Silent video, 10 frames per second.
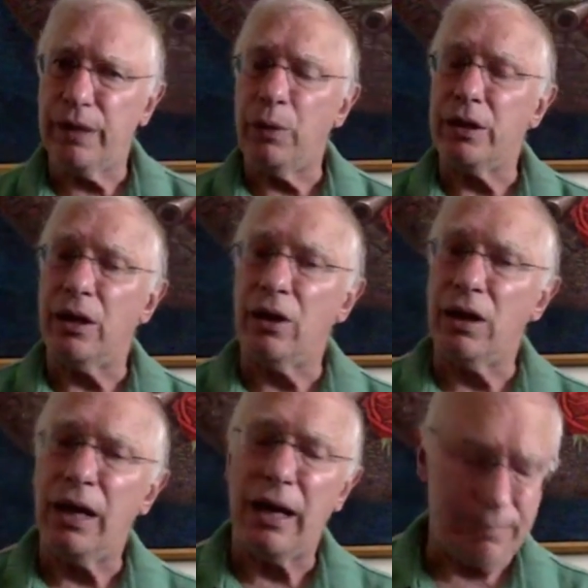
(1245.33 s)
They went down a
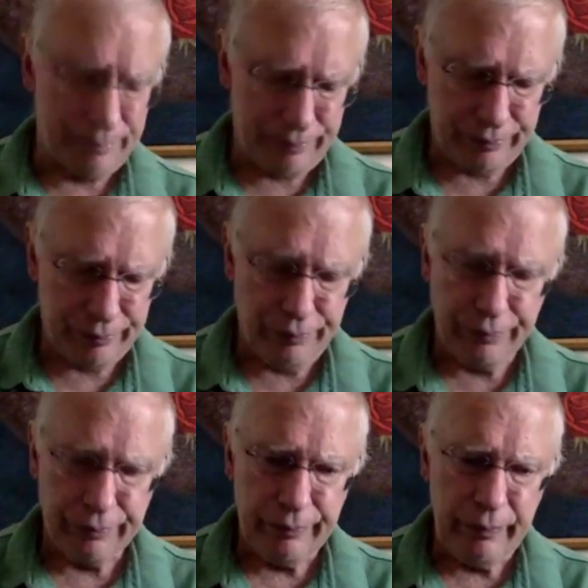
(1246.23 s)
lot.
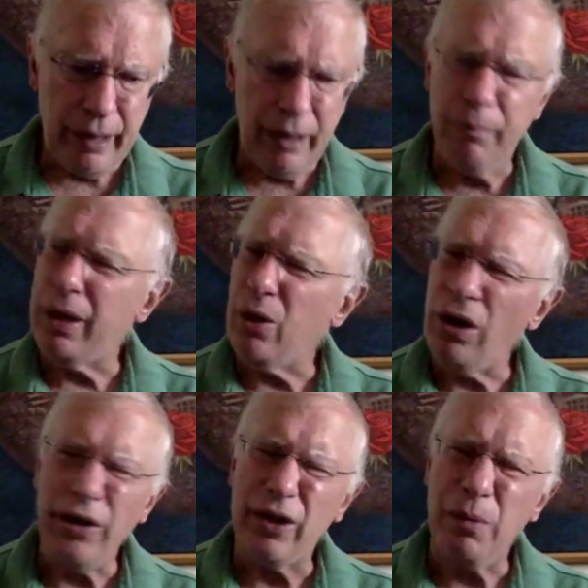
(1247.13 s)
But
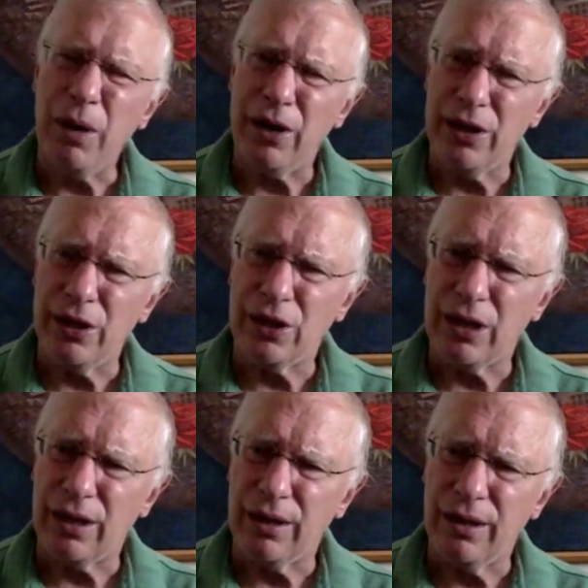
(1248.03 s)
all the
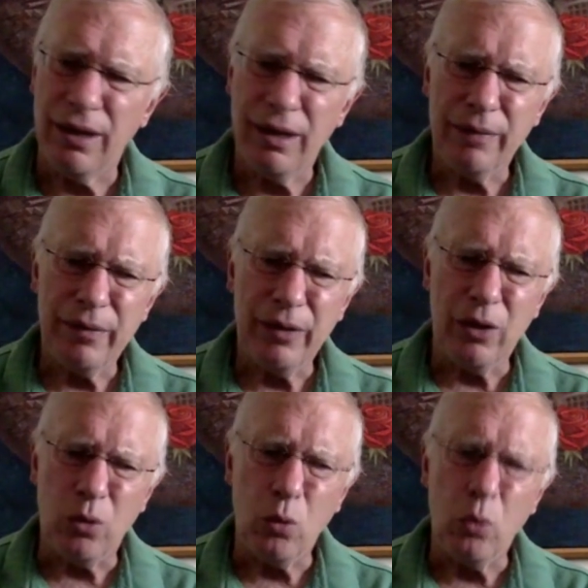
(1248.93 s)
commodities, you
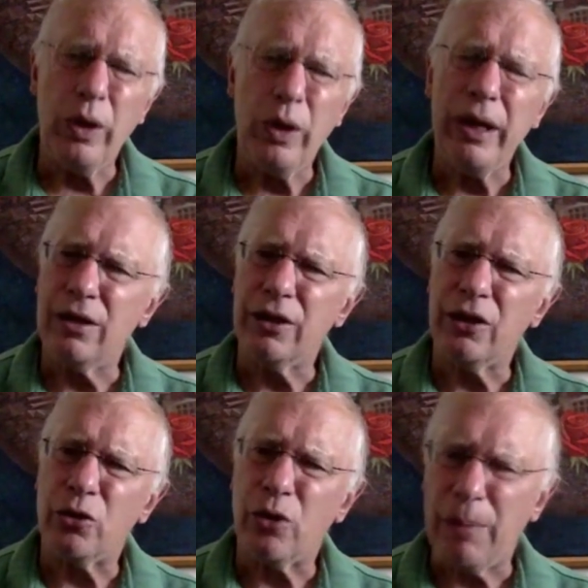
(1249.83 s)
know, wheat and
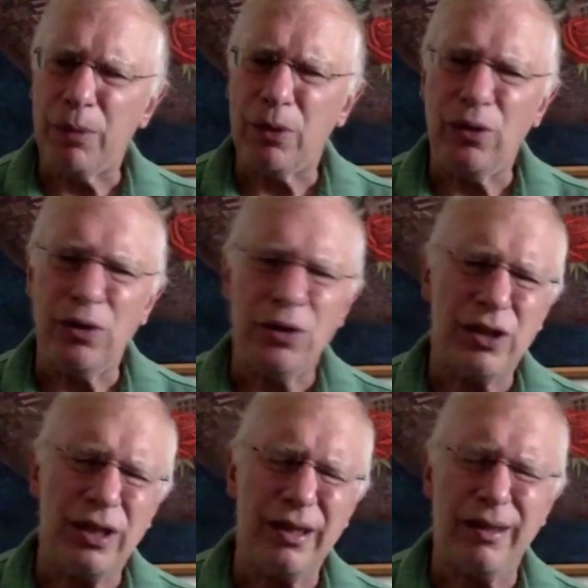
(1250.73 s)
the
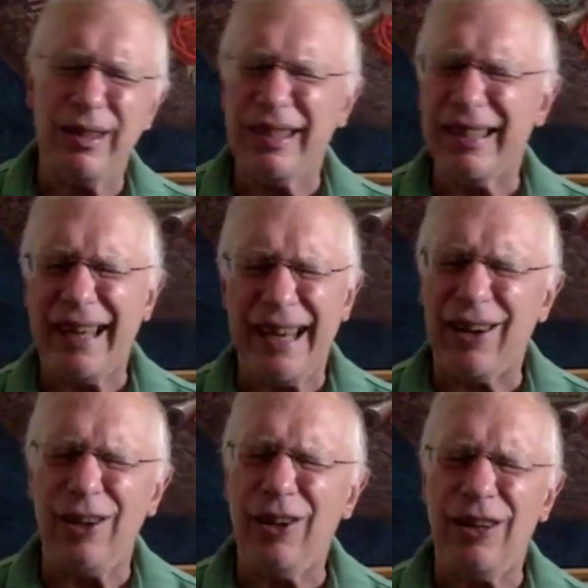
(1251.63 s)
tropicals and the
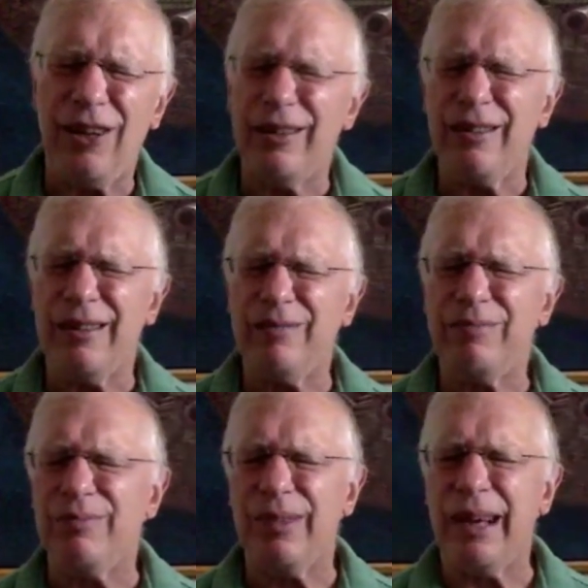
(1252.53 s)
cattle and
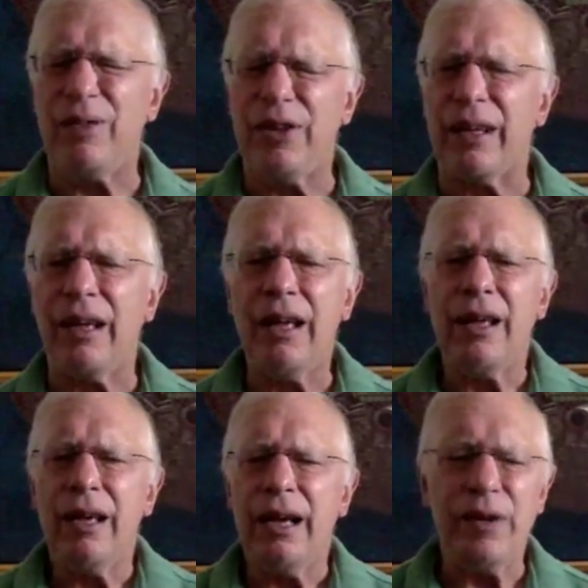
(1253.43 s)
everything,
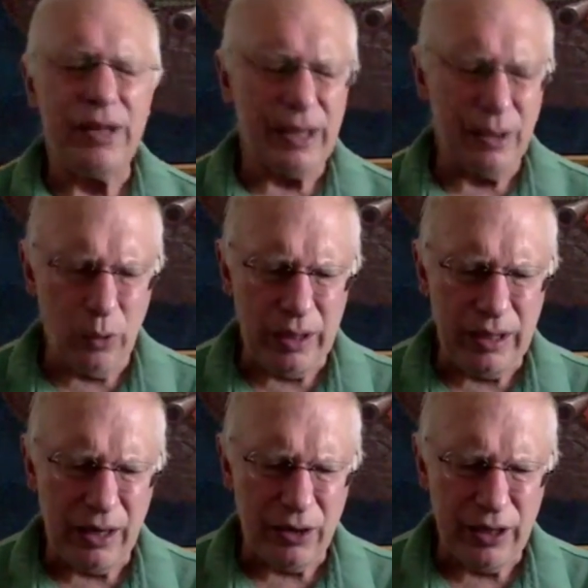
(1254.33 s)
everything
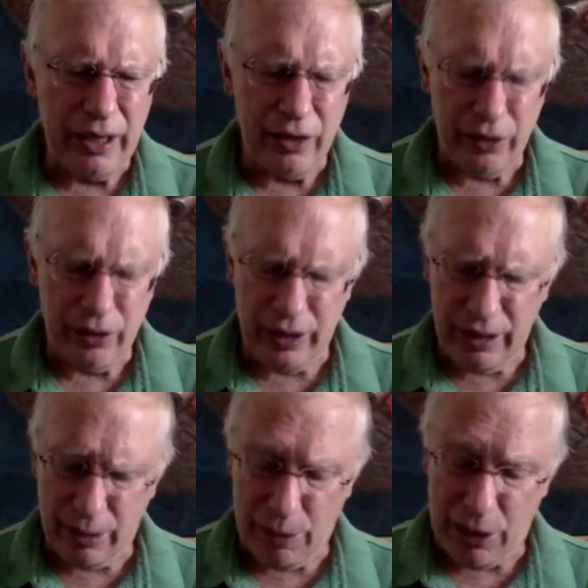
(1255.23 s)
went down together,
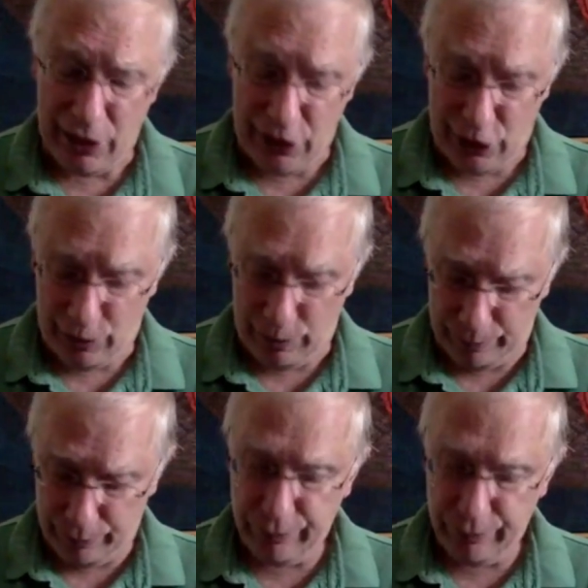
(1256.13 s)
the commodities.